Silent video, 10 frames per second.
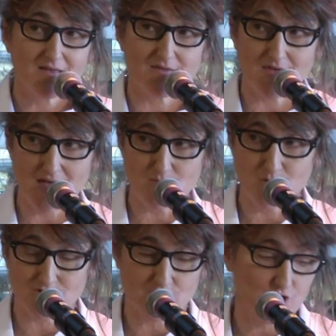They
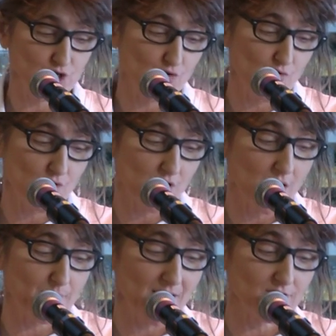want to talk
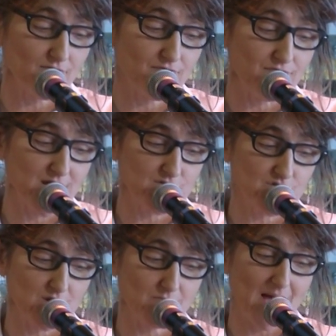about
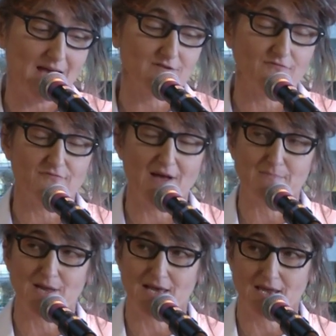friendship and
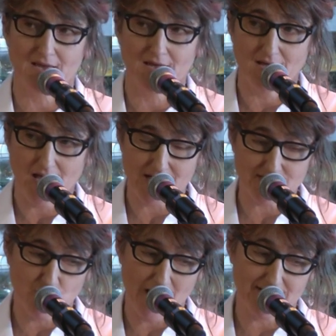family
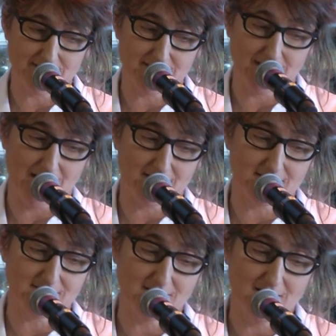as well as
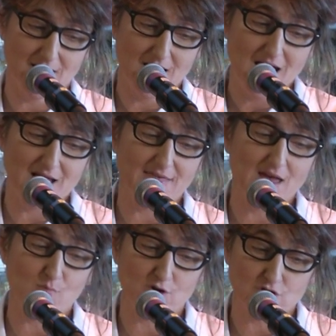sex, and
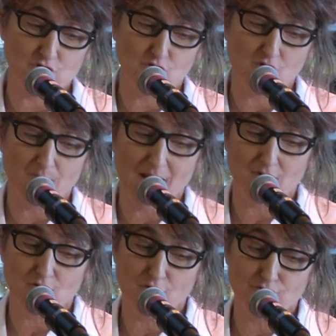they want to talk
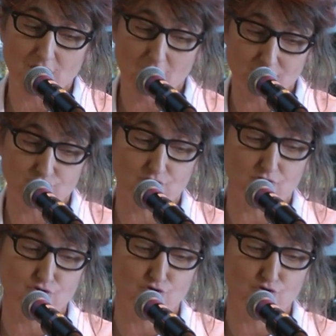about cultural